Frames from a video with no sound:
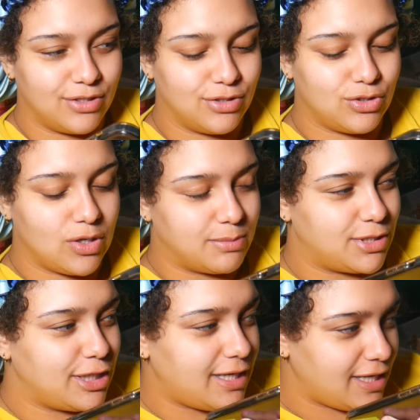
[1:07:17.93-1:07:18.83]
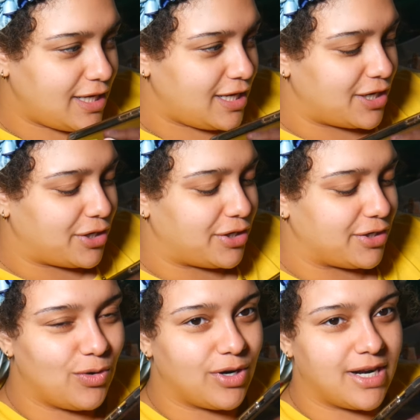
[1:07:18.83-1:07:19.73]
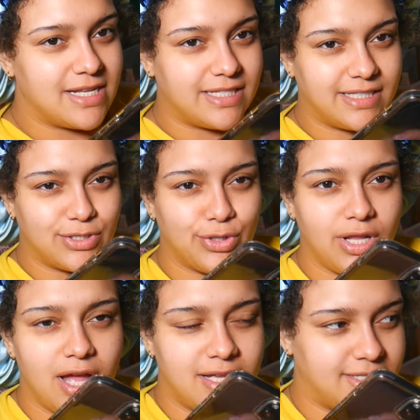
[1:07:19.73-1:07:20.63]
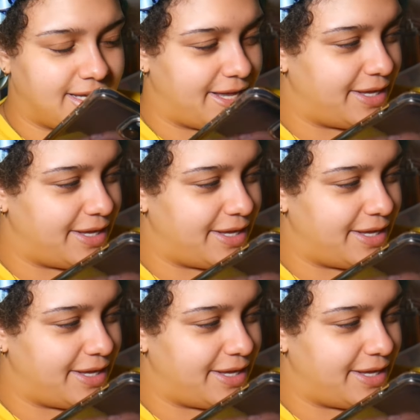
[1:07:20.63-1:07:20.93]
So I'm sitting here organizing this closet,